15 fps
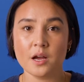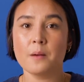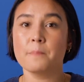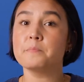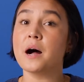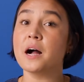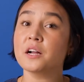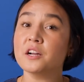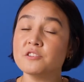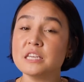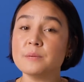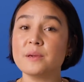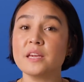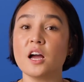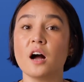
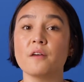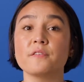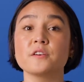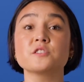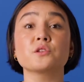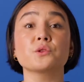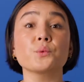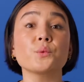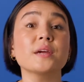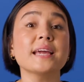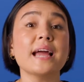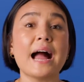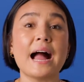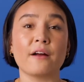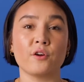MongoDB offers three
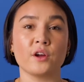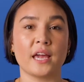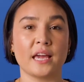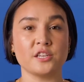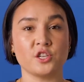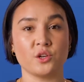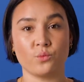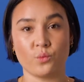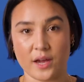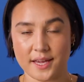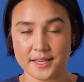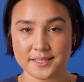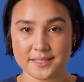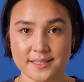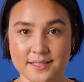aggregation
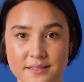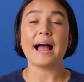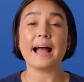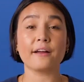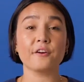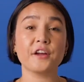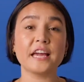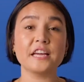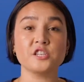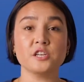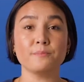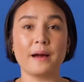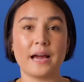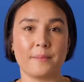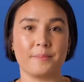ways.
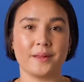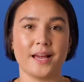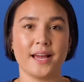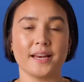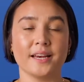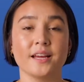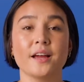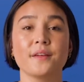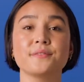Aggregation pipeline.